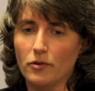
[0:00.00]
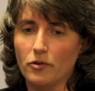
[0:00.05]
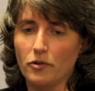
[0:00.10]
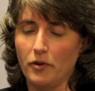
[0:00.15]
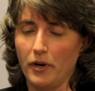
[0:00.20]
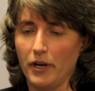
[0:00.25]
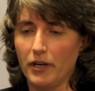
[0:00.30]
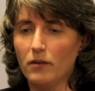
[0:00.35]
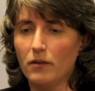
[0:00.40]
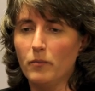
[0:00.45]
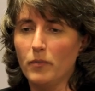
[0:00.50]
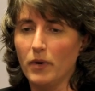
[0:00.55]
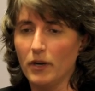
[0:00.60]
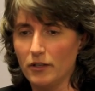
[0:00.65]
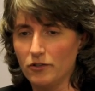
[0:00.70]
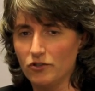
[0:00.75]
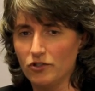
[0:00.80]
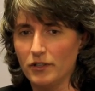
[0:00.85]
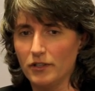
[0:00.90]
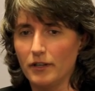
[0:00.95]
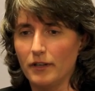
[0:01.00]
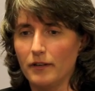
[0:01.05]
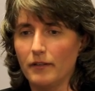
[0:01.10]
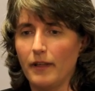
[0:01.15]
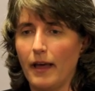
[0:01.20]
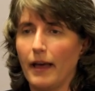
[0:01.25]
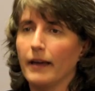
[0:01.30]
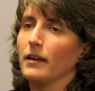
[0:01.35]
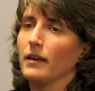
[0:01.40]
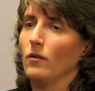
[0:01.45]
create a budget
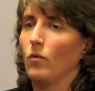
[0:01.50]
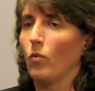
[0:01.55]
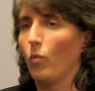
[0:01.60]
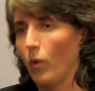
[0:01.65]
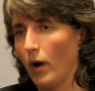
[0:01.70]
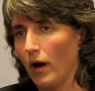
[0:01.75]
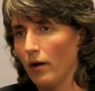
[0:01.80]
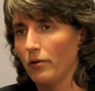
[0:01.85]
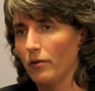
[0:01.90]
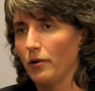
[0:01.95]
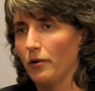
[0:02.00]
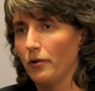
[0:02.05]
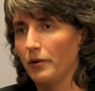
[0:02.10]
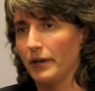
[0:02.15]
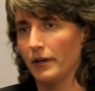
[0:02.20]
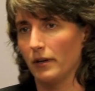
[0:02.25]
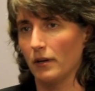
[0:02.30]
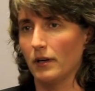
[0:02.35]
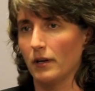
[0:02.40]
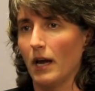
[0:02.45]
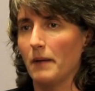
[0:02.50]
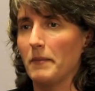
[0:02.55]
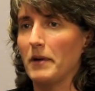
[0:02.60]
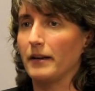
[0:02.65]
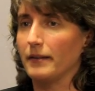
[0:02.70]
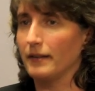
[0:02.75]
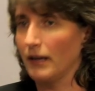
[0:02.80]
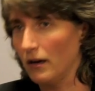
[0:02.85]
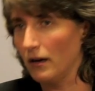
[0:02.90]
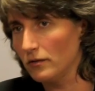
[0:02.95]
that can weather
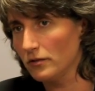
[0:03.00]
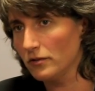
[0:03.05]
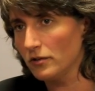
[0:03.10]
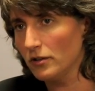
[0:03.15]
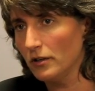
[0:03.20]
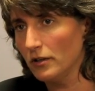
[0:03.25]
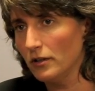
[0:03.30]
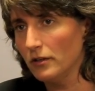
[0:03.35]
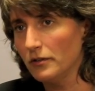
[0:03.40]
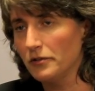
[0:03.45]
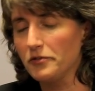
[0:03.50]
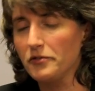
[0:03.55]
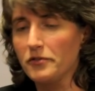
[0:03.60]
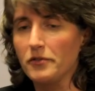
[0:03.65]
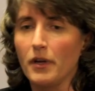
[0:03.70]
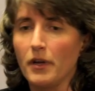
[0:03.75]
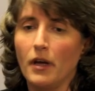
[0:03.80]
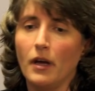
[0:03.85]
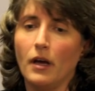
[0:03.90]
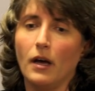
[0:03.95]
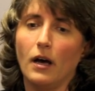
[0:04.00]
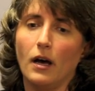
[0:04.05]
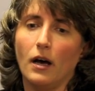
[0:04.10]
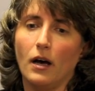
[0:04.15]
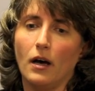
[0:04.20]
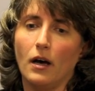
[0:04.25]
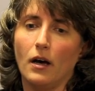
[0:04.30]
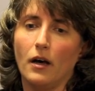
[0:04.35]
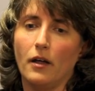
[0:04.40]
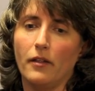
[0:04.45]
economic downturns,
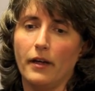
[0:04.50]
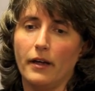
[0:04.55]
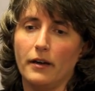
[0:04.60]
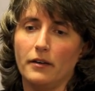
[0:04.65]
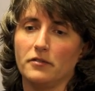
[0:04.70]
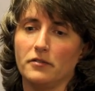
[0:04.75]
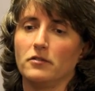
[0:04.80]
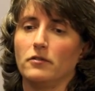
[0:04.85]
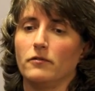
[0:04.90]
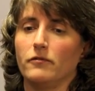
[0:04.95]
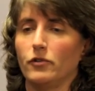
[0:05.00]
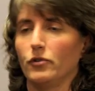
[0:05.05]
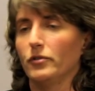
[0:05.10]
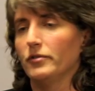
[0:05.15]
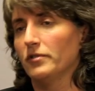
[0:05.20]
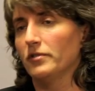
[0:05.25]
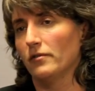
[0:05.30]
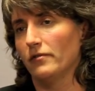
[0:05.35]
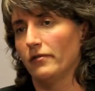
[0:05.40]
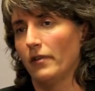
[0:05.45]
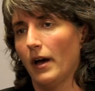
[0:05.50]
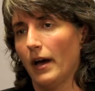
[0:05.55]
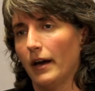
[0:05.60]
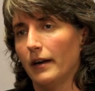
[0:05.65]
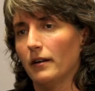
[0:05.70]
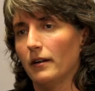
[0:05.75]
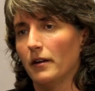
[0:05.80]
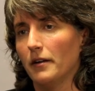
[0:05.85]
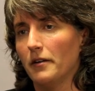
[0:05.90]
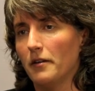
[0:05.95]
that is
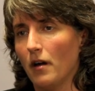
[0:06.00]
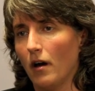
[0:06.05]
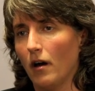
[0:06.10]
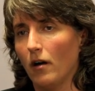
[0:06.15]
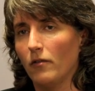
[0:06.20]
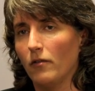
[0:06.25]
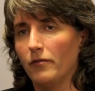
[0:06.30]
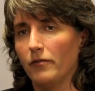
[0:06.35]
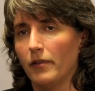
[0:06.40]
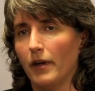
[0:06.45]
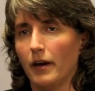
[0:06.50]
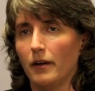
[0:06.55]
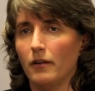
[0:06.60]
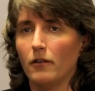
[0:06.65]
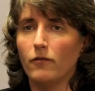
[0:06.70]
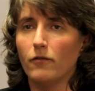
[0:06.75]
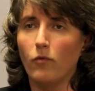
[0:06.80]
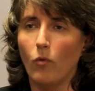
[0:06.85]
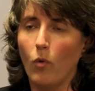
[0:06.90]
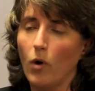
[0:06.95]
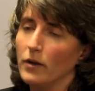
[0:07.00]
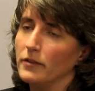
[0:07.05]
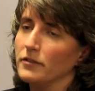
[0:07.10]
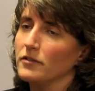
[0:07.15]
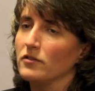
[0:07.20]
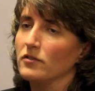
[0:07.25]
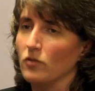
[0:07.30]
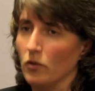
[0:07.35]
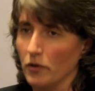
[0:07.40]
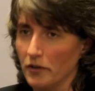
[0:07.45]
diversified enough that if one
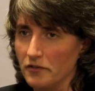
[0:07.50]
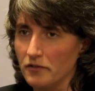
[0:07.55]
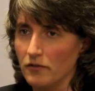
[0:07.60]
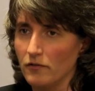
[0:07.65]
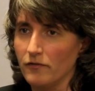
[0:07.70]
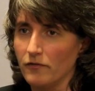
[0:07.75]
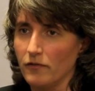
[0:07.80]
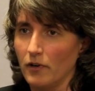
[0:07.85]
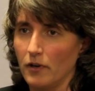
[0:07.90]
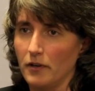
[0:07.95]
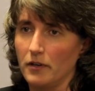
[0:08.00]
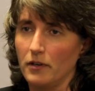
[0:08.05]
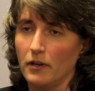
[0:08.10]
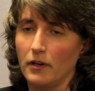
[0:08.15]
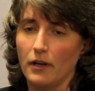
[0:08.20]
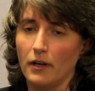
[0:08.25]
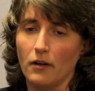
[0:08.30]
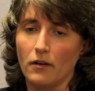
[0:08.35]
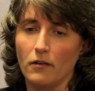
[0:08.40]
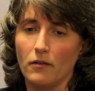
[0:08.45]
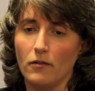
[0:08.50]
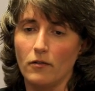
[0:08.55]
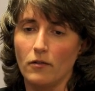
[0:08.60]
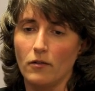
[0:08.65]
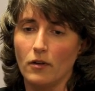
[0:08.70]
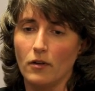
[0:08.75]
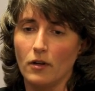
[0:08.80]
source of funding